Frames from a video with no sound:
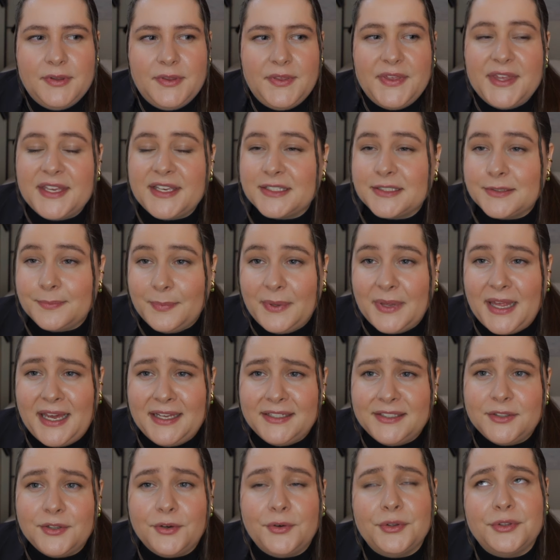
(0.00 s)
things
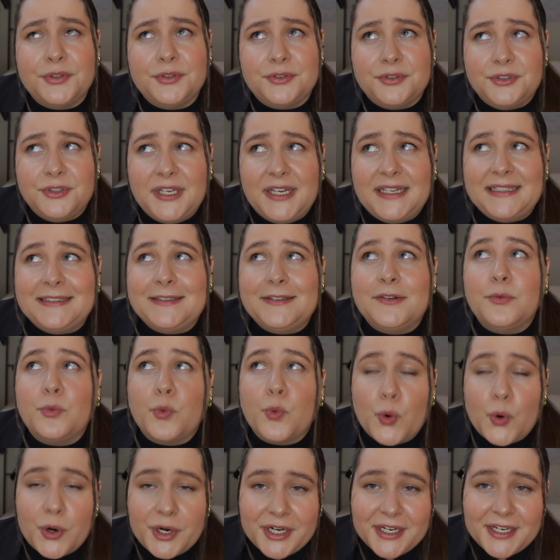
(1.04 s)
planned other than
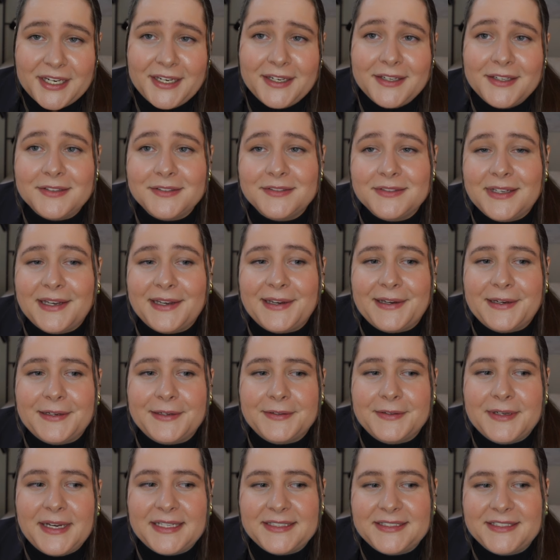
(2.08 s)
working.
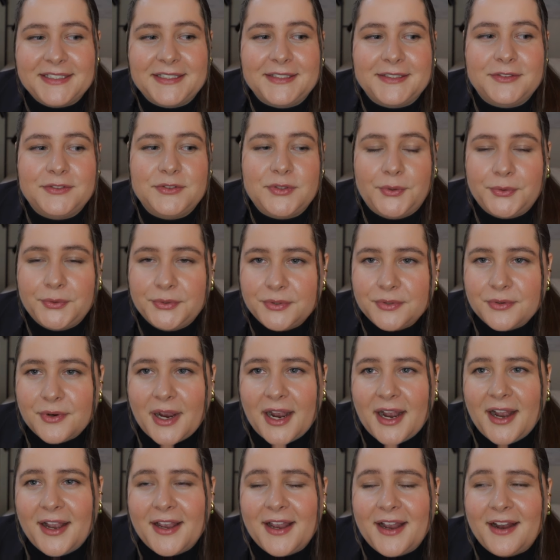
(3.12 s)
As I told you,
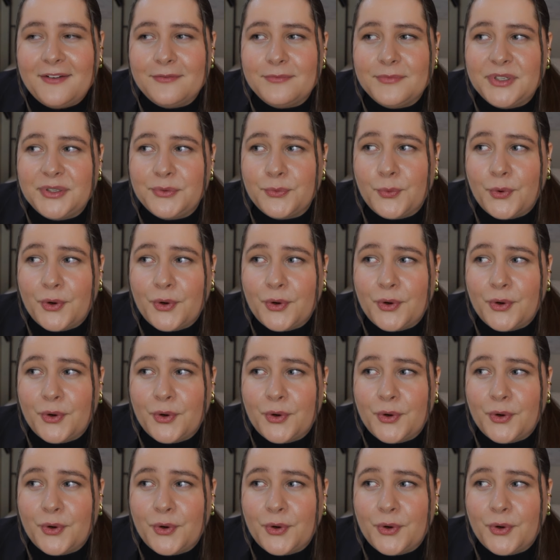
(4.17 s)
I have been